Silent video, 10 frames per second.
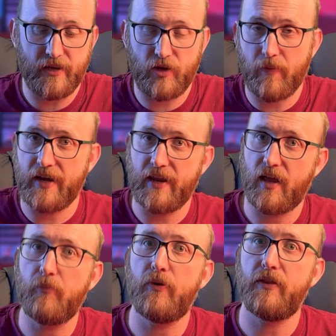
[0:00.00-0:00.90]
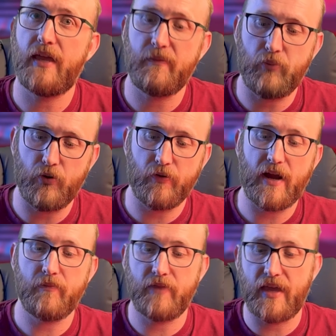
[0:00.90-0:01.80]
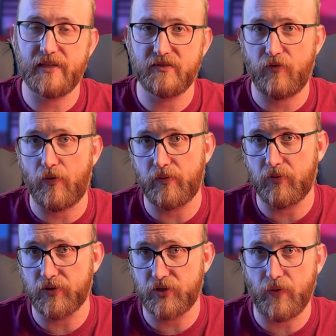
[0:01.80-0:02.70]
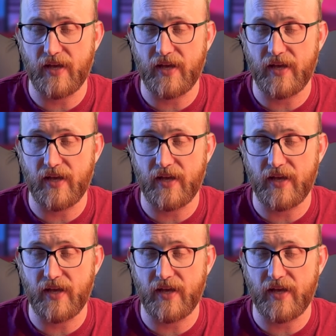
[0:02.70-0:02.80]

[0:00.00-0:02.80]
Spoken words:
and you might end up with a program that is vulnerable to